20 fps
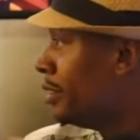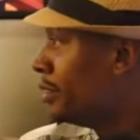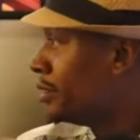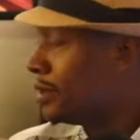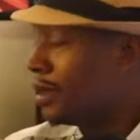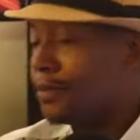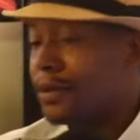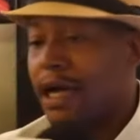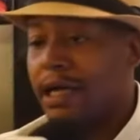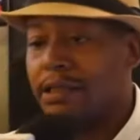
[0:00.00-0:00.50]

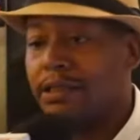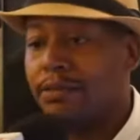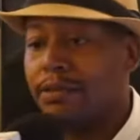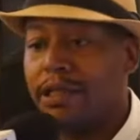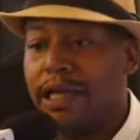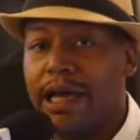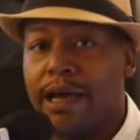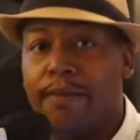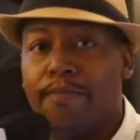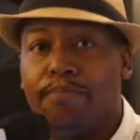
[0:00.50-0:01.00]
Some got some
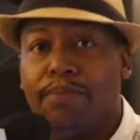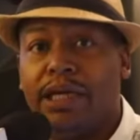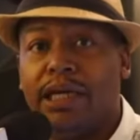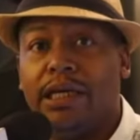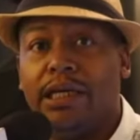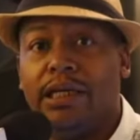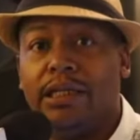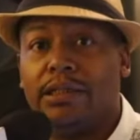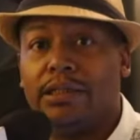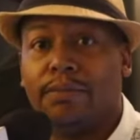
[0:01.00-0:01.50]
damn
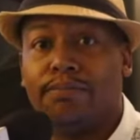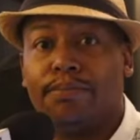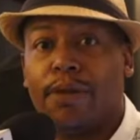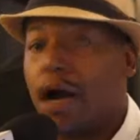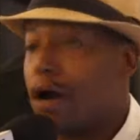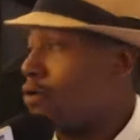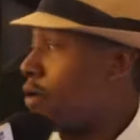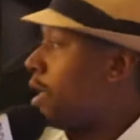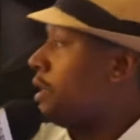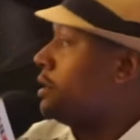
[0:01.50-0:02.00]
beads and
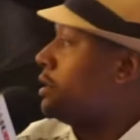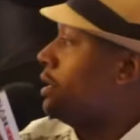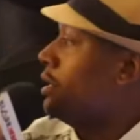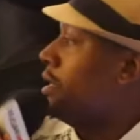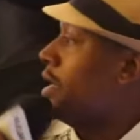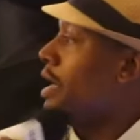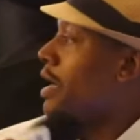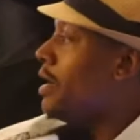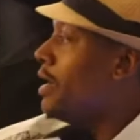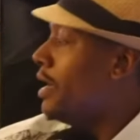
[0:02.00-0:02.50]
barrettes
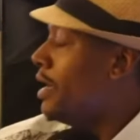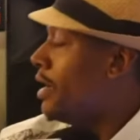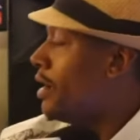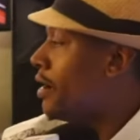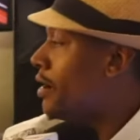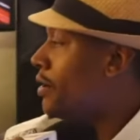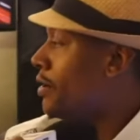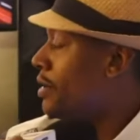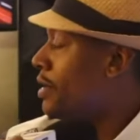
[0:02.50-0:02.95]
in their hair.